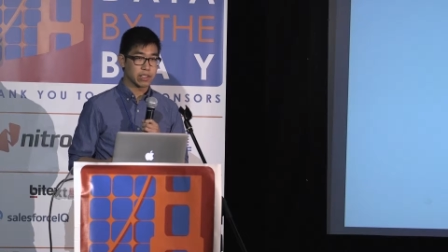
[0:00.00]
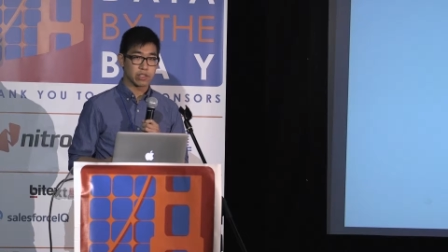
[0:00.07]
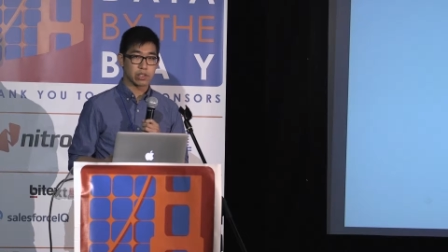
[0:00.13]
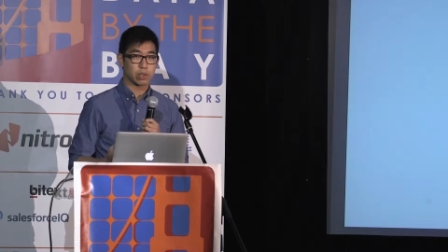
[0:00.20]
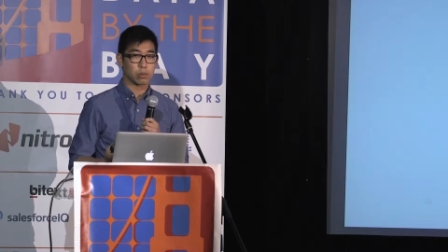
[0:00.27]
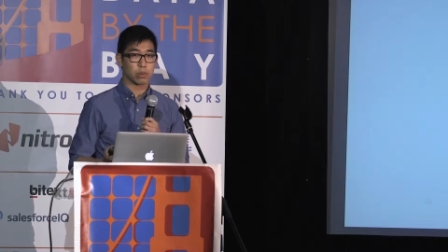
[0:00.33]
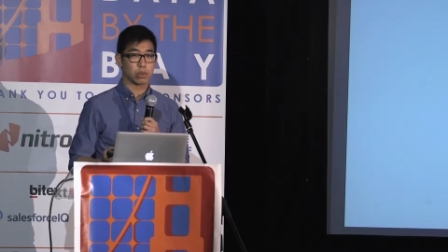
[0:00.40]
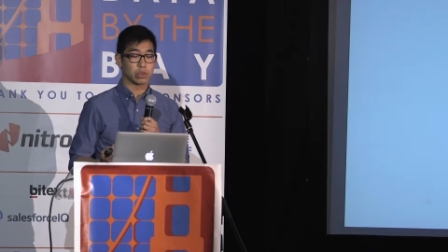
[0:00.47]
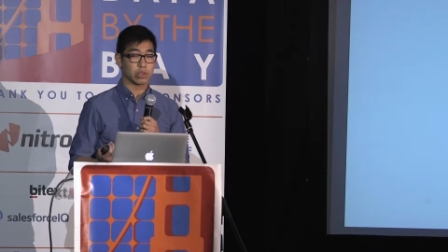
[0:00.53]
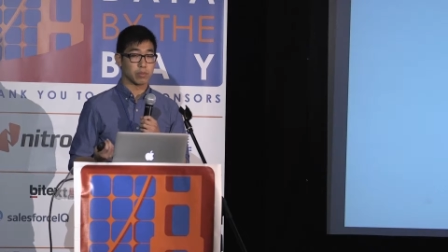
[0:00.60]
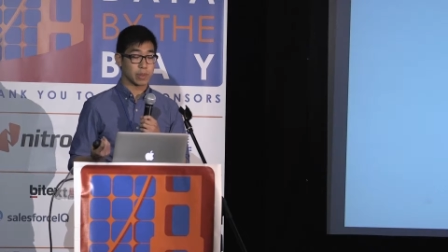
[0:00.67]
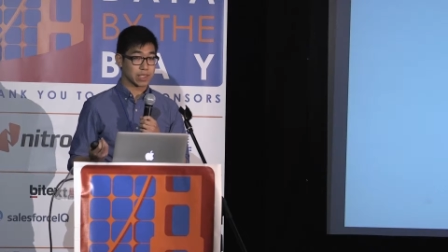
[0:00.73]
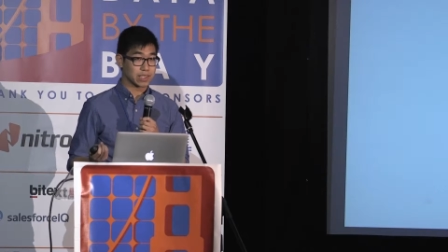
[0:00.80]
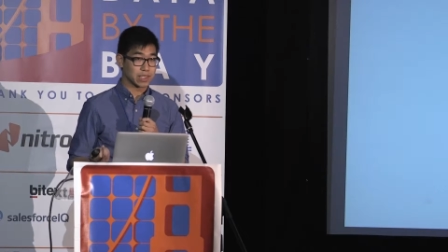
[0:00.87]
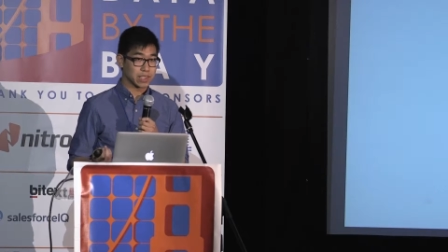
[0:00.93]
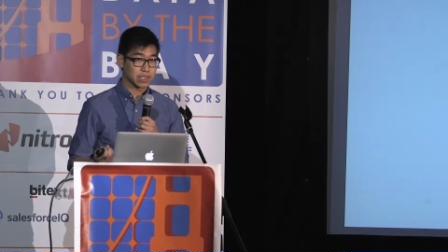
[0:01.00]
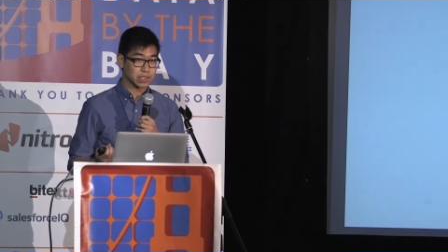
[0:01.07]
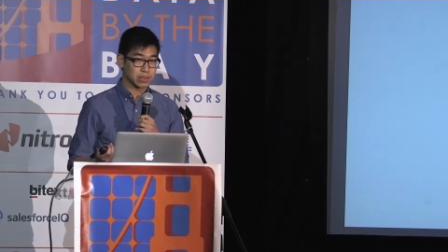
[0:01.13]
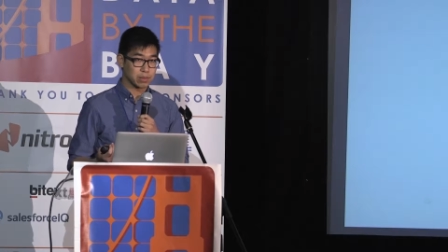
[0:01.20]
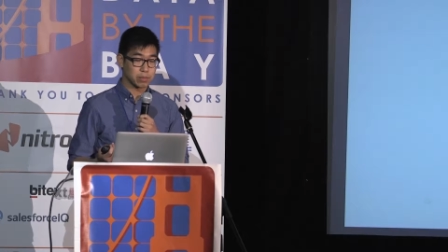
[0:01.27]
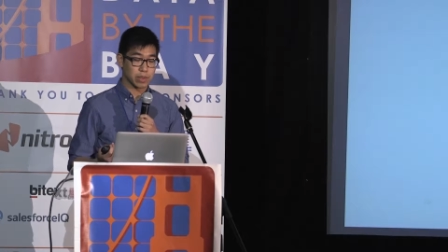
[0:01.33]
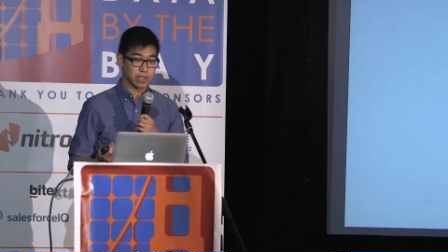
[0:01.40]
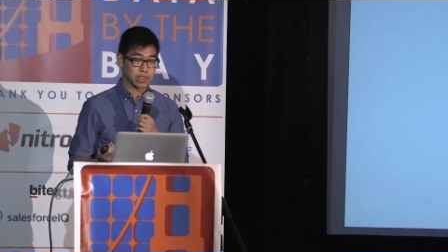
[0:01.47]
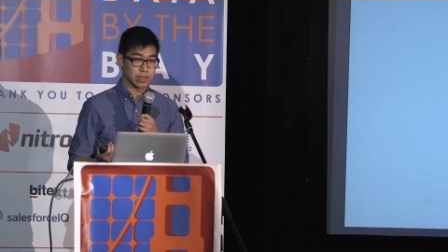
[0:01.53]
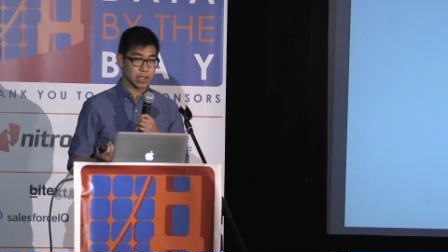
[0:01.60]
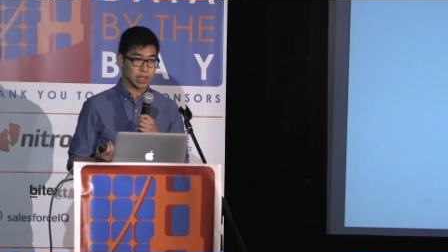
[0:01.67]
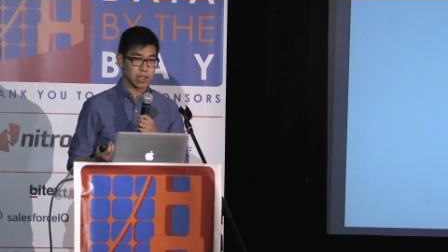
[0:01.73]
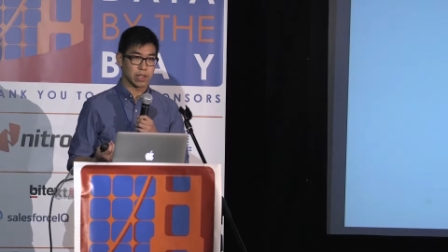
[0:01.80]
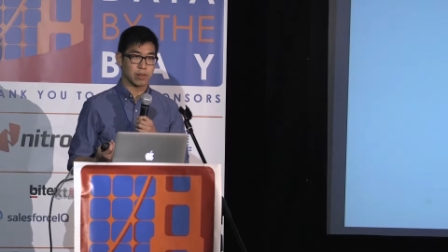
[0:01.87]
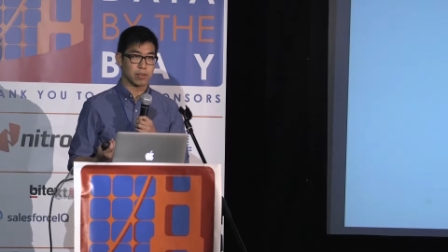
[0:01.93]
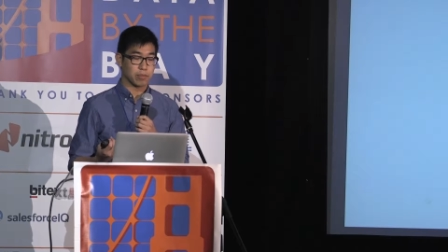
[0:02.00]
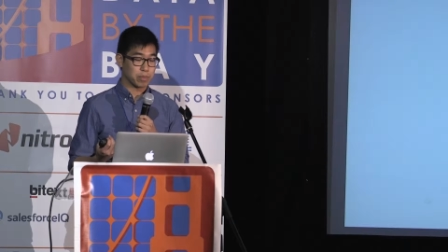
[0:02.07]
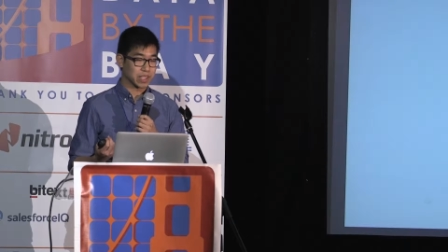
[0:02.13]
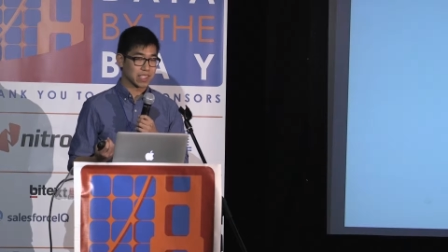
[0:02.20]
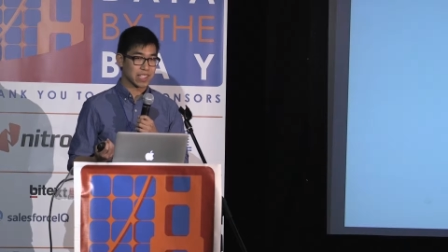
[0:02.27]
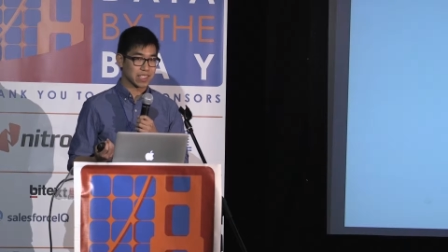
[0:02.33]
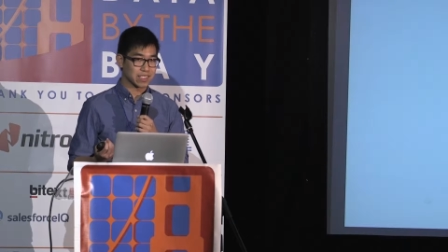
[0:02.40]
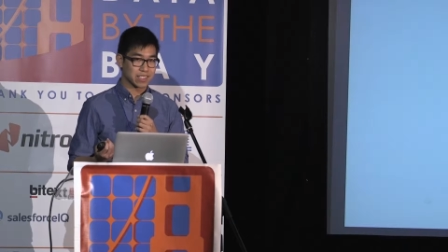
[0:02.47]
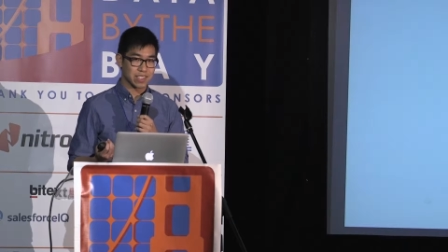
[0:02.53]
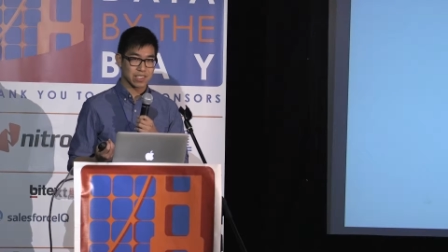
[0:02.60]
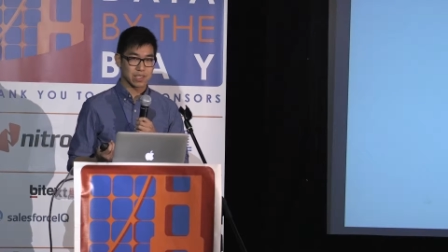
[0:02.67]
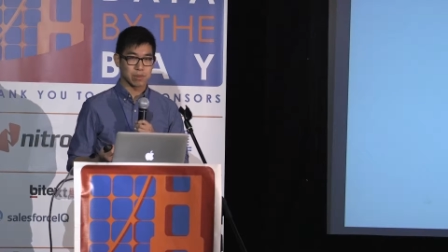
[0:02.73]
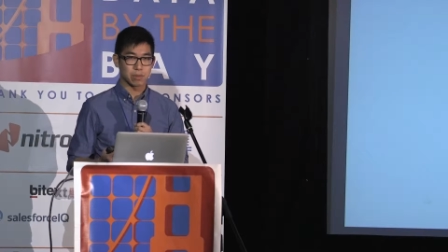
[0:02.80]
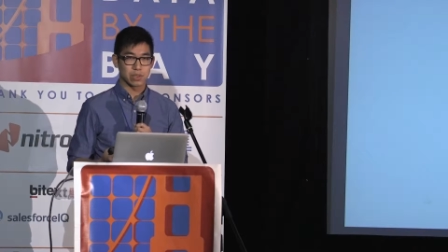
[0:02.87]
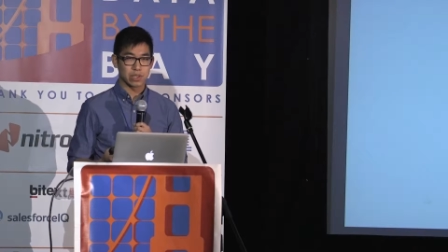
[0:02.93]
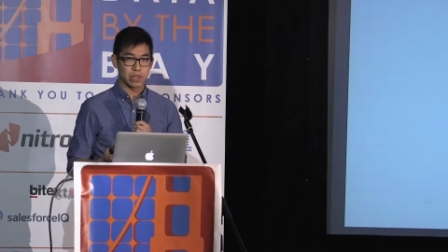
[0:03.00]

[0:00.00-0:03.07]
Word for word: into the world of big, big, uh, big data systems.